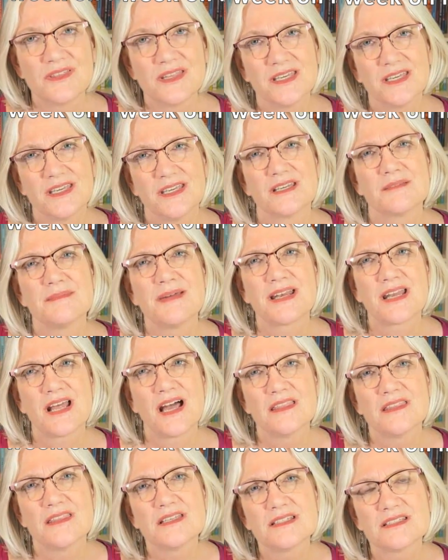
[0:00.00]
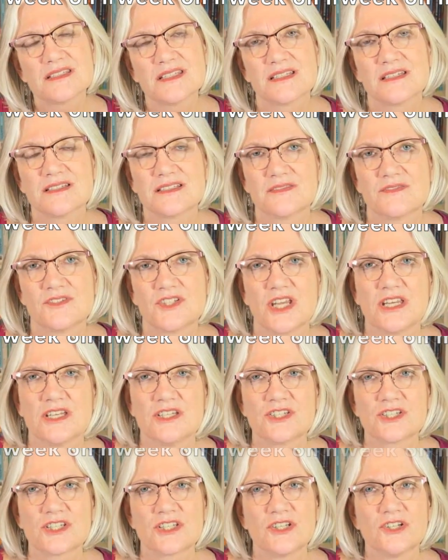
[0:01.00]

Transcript: thinking about how these signals of change could